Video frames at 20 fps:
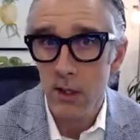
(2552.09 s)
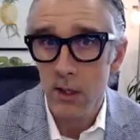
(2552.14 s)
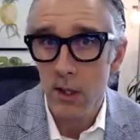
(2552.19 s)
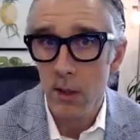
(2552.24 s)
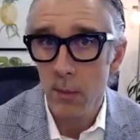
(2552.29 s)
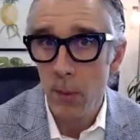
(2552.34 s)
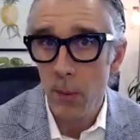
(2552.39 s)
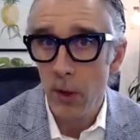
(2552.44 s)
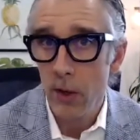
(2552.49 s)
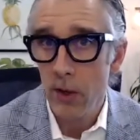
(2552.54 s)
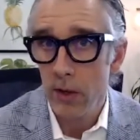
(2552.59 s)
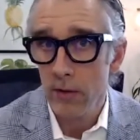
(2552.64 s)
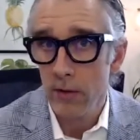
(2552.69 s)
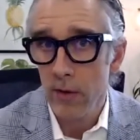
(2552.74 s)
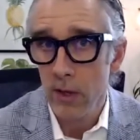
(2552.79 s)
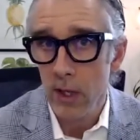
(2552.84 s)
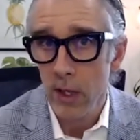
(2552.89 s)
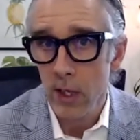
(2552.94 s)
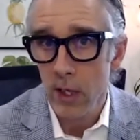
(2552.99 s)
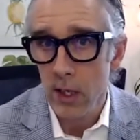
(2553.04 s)
the part of
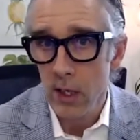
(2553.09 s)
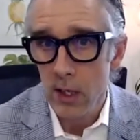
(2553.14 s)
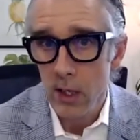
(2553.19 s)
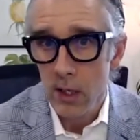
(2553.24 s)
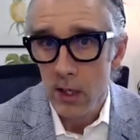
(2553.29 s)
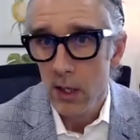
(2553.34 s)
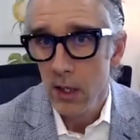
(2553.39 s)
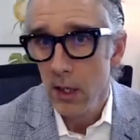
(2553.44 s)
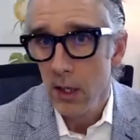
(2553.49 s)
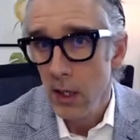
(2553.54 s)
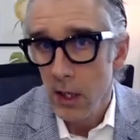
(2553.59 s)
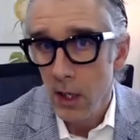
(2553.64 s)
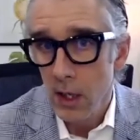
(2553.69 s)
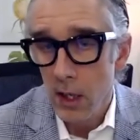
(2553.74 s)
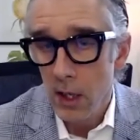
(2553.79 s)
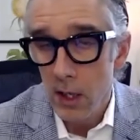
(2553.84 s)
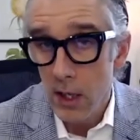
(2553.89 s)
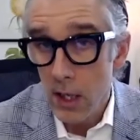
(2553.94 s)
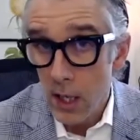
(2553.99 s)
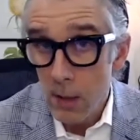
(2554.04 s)
the
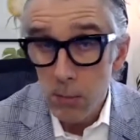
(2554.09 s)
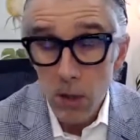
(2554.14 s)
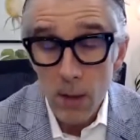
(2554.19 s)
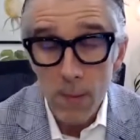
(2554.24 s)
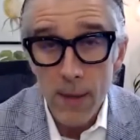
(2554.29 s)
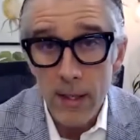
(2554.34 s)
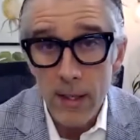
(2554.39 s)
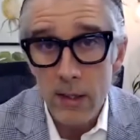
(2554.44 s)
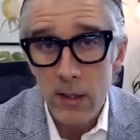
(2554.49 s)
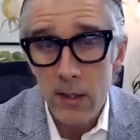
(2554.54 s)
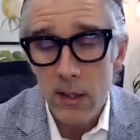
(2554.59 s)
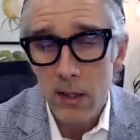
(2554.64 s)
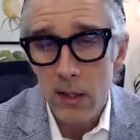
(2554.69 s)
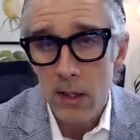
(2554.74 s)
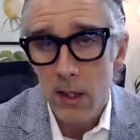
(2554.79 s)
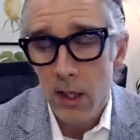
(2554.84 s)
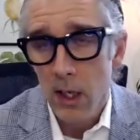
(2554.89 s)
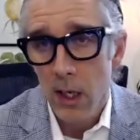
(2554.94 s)
implementer,